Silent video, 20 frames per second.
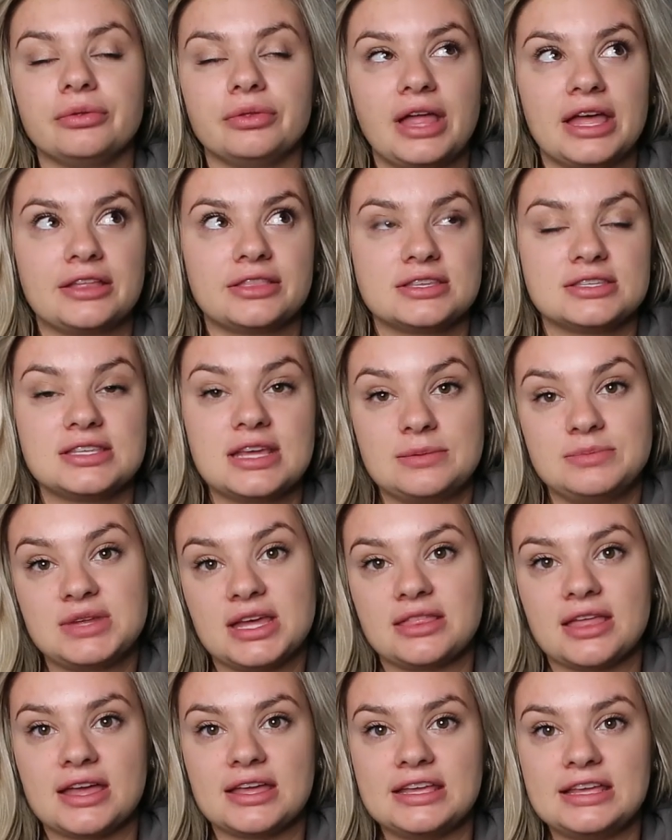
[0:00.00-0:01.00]
like the same
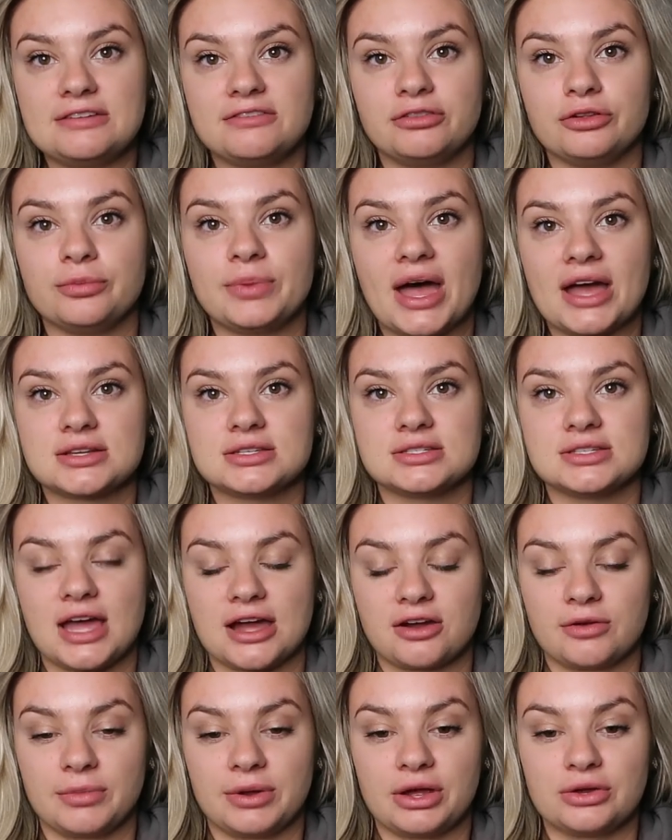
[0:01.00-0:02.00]
day that he flew back to
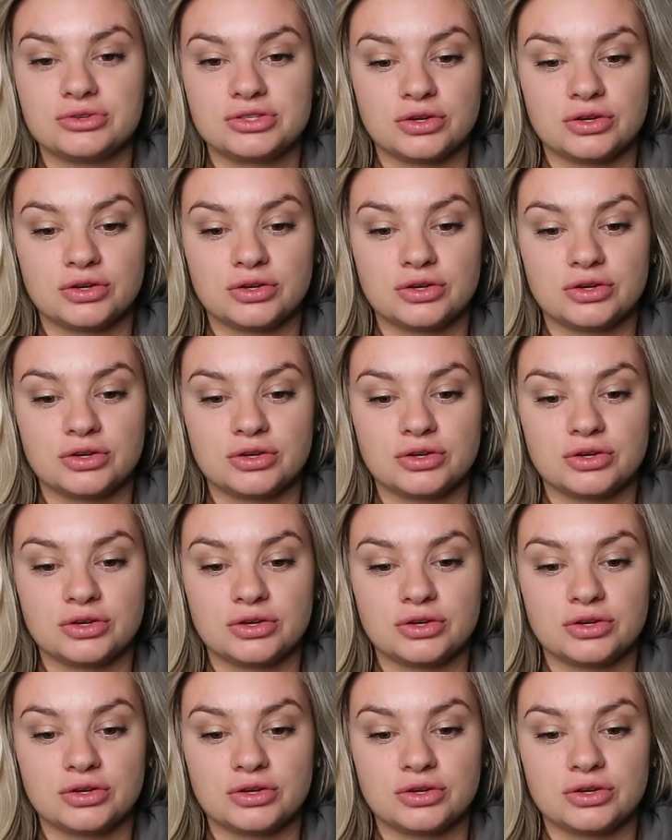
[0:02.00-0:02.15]
Sacramento.